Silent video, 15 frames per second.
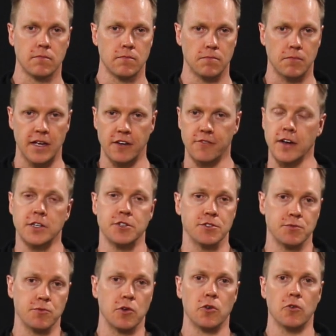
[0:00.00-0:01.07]

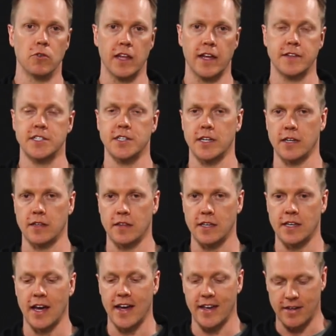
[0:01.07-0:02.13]
manufacturers will call that setting the
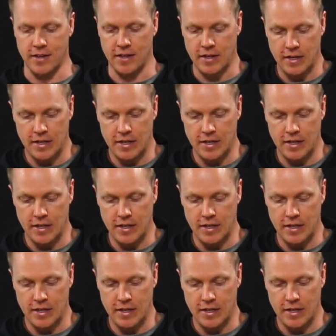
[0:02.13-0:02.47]
gain.